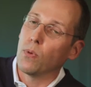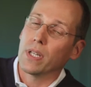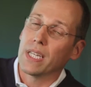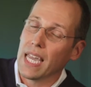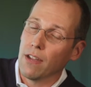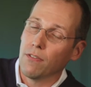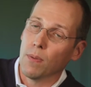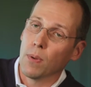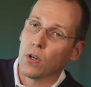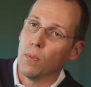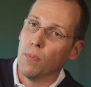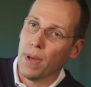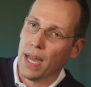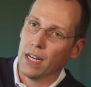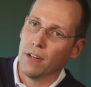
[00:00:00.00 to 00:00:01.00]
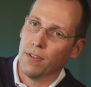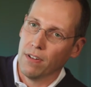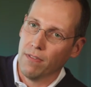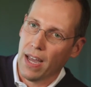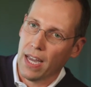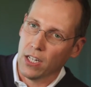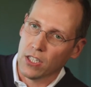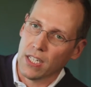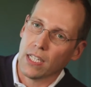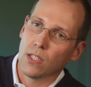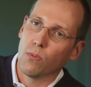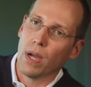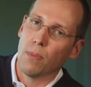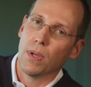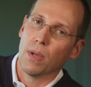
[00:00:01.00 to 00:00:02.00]
what gave them a competitive advantage.
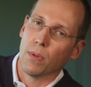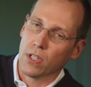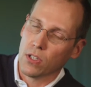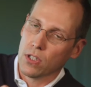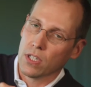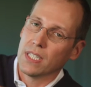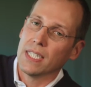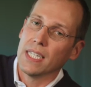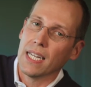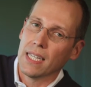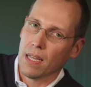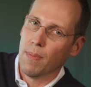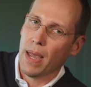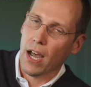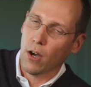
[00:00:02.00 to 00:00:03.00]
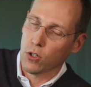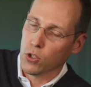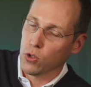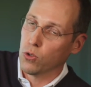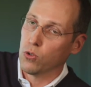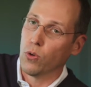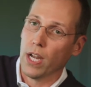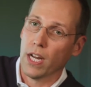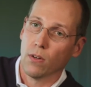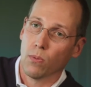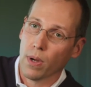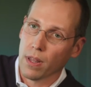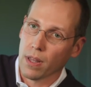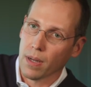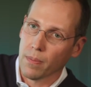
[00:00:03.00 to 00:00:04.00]
That's why people seek them out to trade
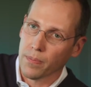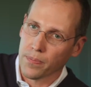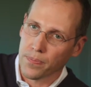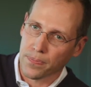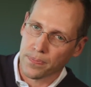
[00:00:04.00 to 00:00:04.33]
with them.